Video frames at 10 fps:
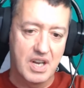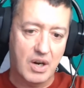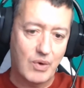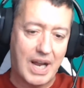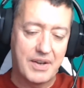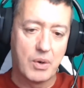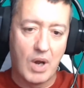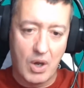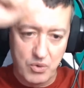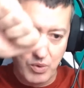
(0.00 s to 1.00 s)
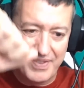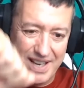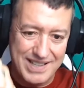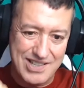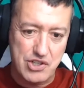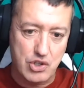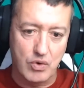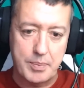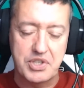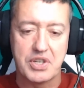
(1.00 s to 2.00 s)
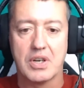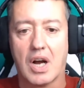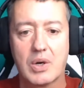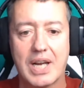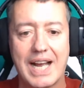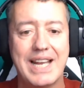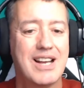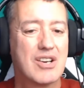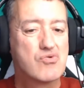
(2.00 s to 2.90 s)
around the world with their description. Okay.